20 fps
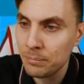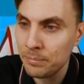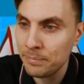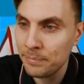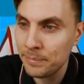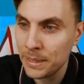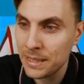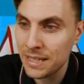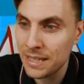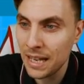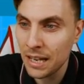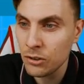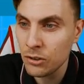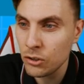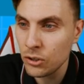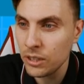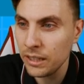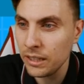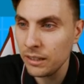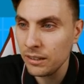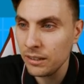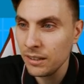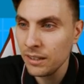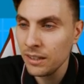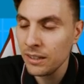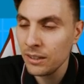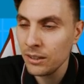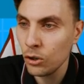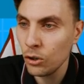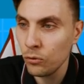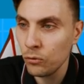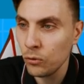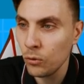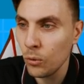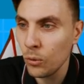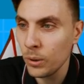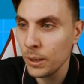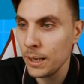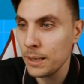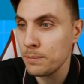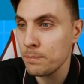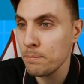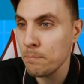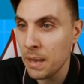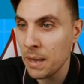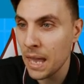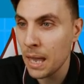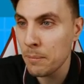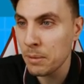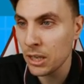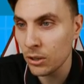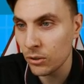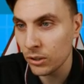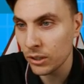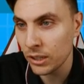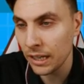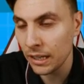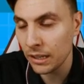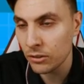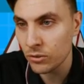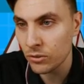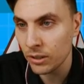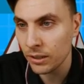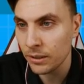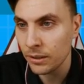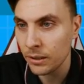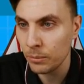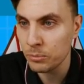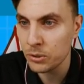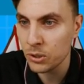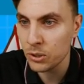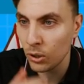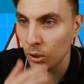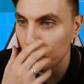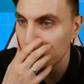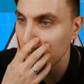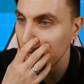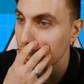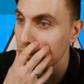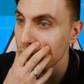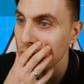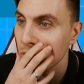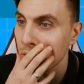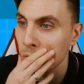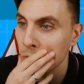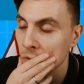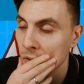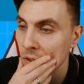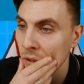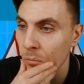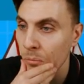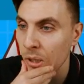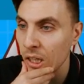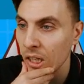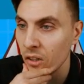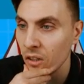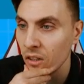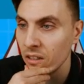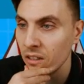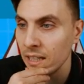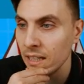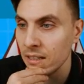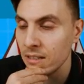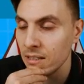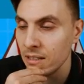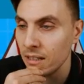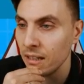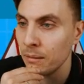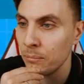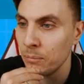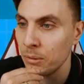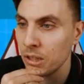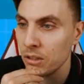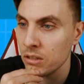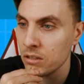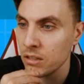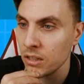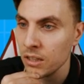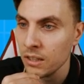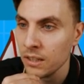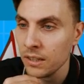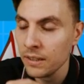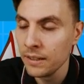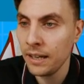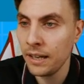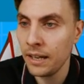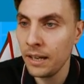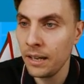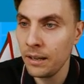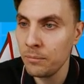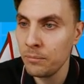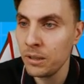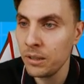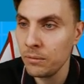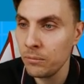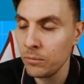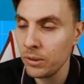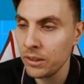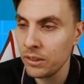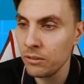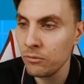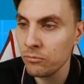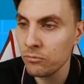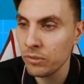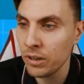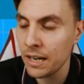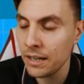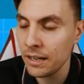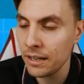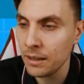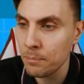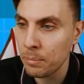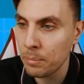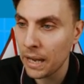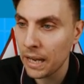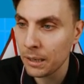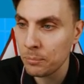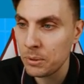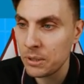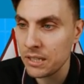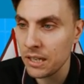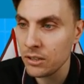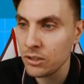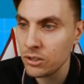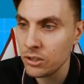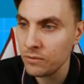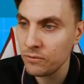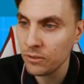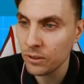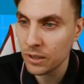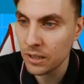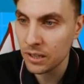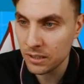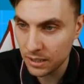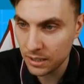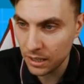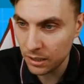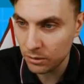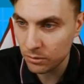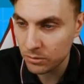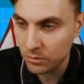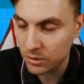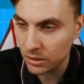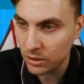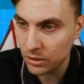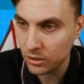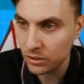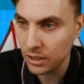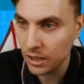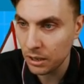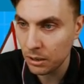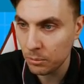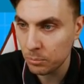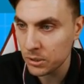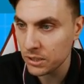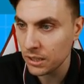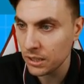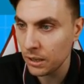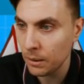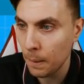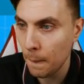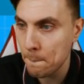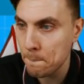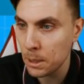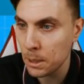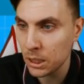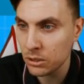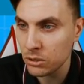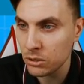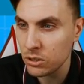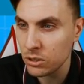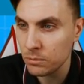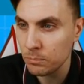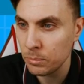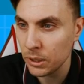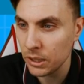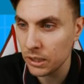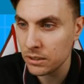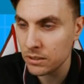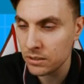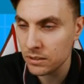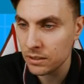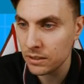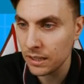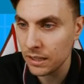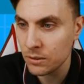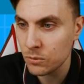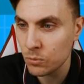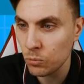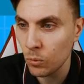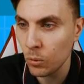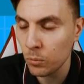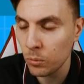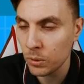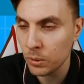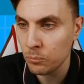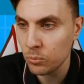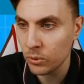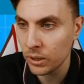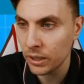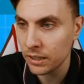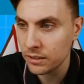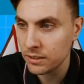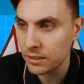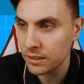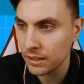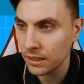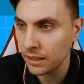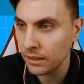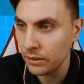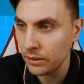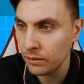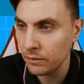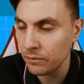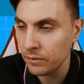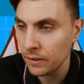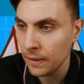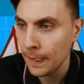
potentially go forward is maybe go Kingdra up top. Kingdra is always going to be a good lead here because um, with the rain in the back potentially for ourselves, it could help us out a bunch. But it's it's what we bring to kind of.